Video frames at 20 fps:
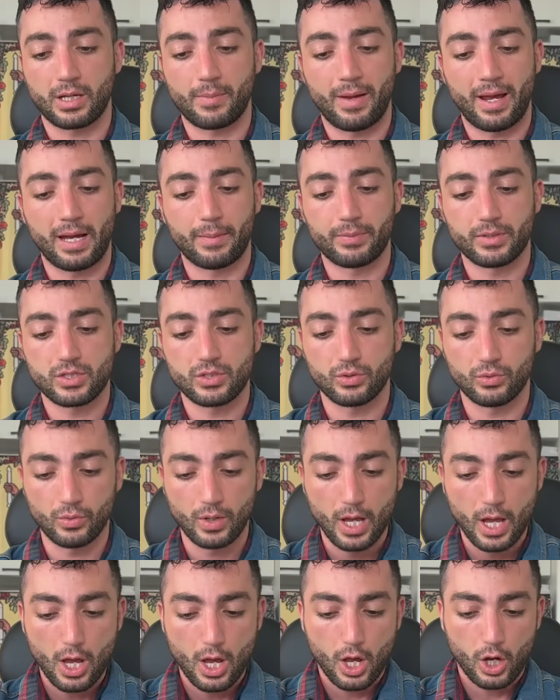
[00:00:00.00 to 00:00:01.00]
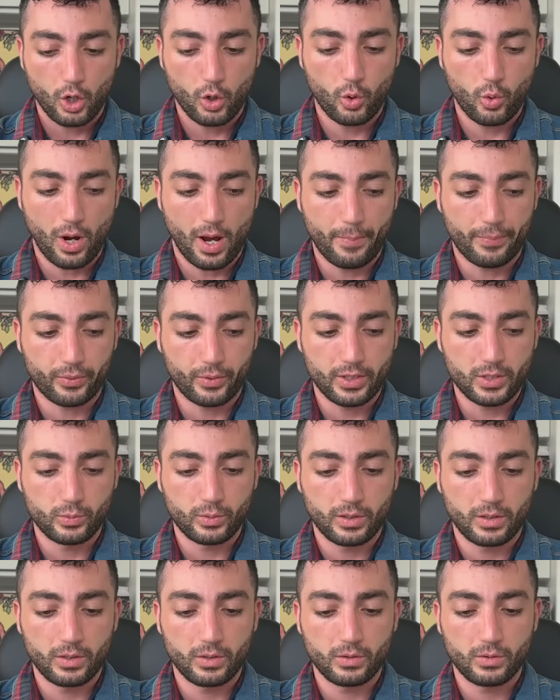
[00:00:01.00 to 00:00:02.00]
I'm happy to cooperate
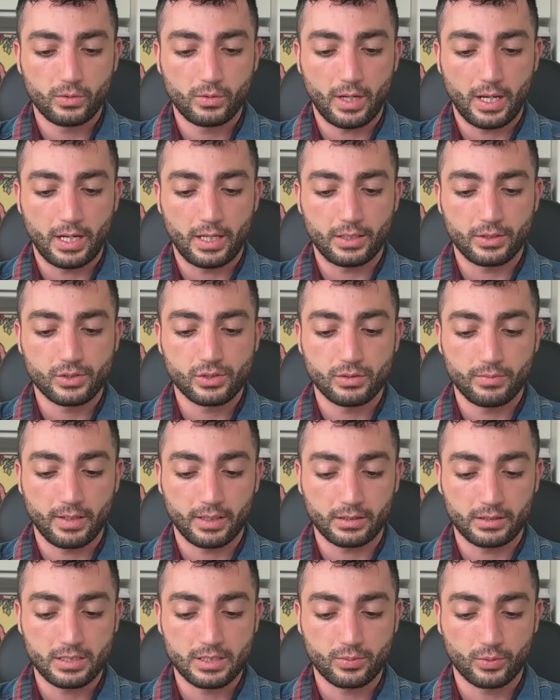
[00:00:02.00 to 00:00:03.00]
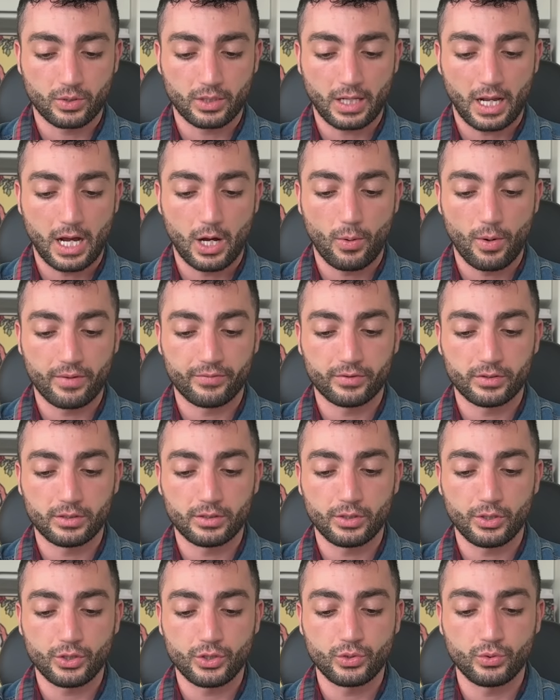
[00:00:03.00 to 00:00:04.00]
with you and to make this work.
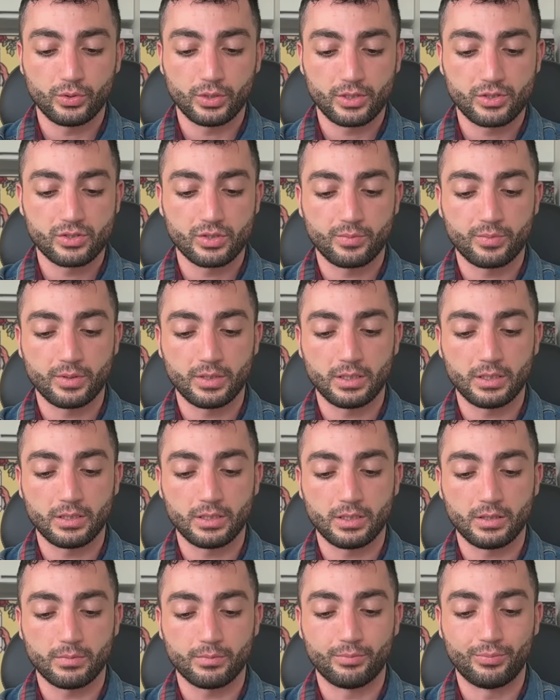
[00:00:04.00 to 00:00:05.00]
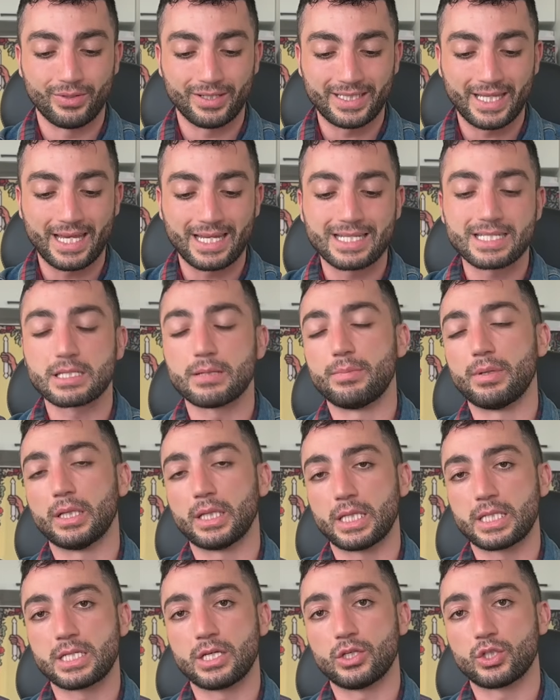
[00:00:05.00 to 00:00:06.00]
However, you need to be bringing
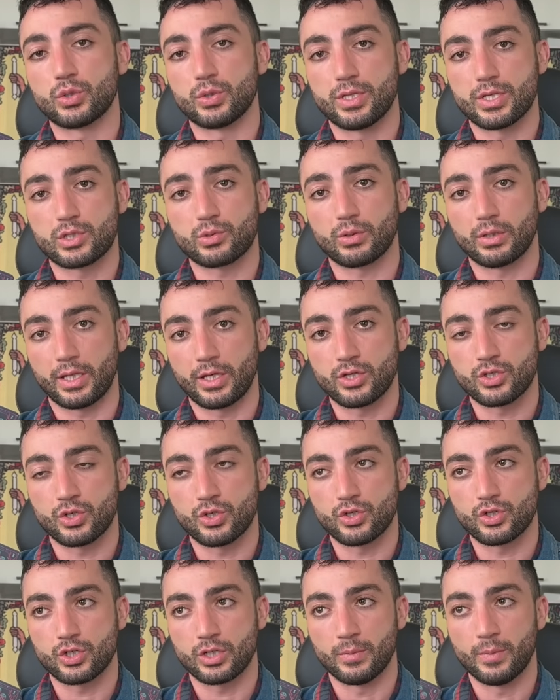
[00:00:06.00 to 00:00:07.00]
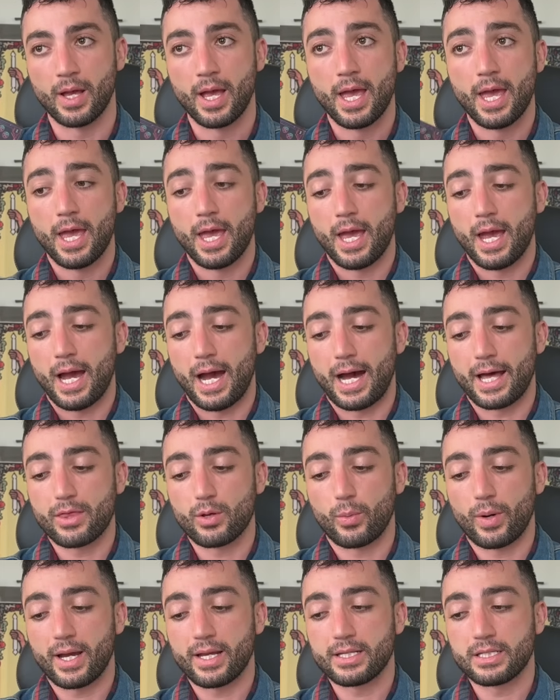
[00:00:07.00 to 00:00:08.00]
stability into this relationship.
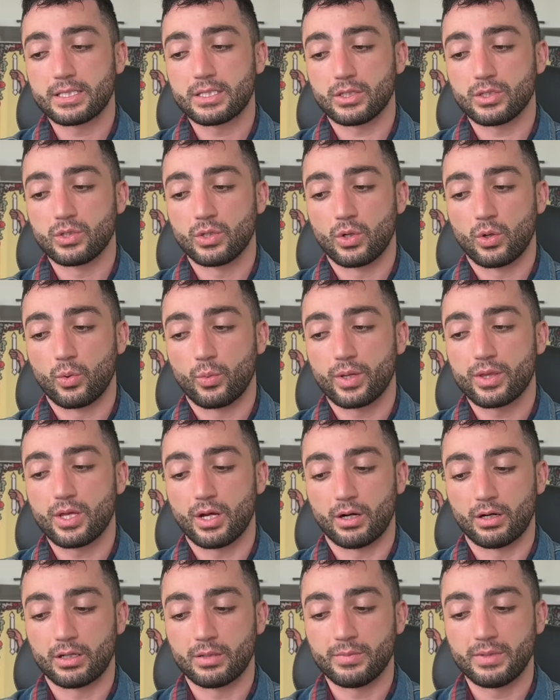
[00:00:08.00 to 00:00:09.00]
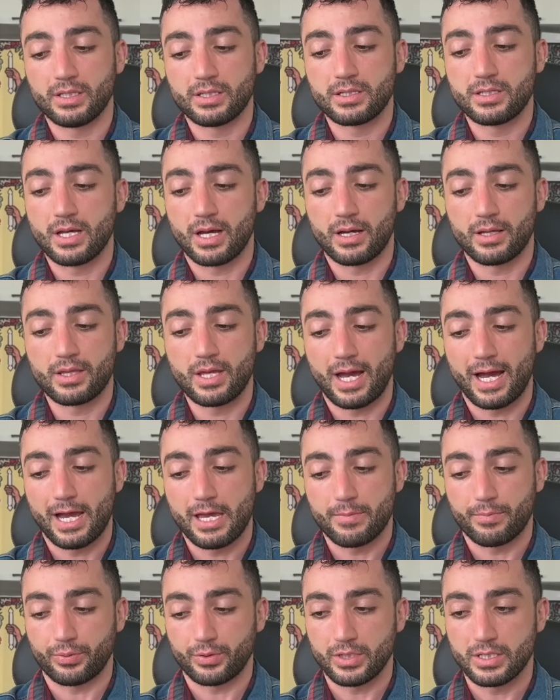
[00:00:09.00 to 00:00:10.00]
Otherwise, with the hermit, the
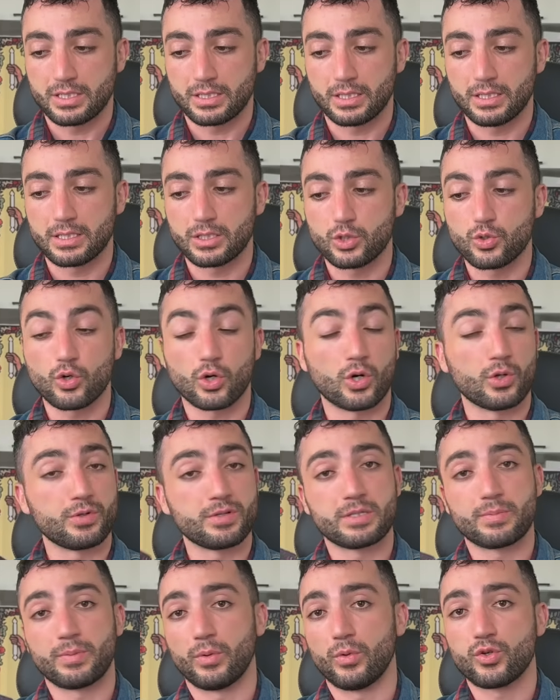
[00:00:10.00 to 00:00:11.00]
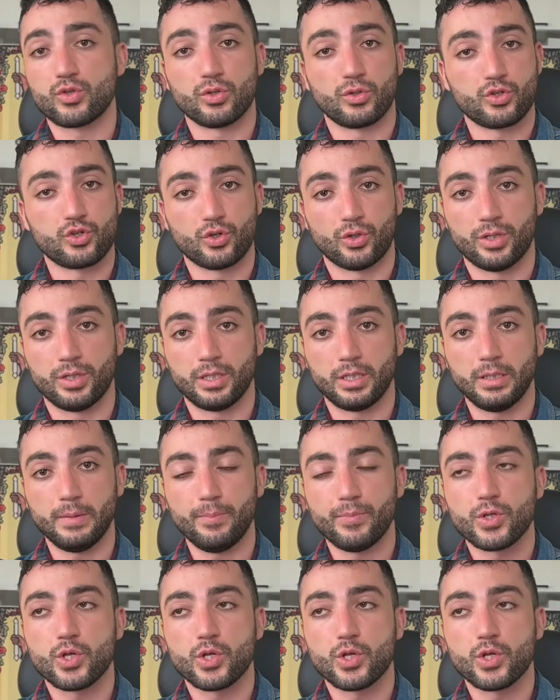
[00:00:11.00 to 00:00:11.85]
high priestess, you're on a spiritual journey.